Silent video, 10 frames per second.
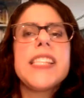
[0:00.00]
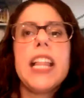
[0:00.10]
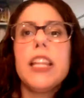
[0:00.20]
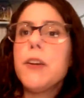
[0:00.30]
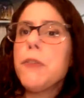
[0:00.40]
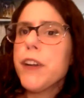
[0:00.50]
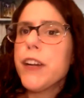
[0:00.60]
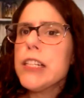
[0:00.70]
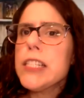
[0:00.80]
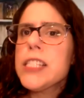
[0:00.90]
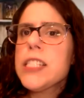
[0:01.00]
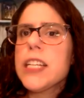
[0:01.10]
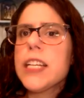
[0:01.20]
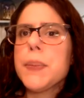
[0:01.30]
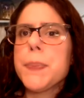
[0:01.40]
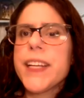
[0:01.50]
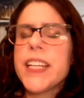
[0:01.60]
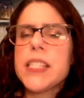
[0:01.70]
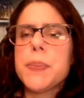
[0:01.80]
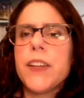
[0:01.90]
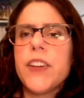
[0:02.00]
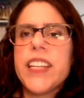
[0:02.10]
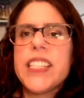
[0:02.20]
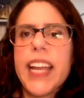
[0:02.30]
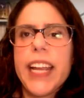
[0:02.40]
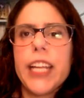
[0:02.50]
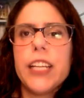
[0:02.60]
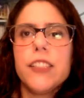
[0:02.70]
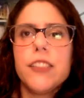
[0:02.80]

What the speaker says: Elena first and my disability second.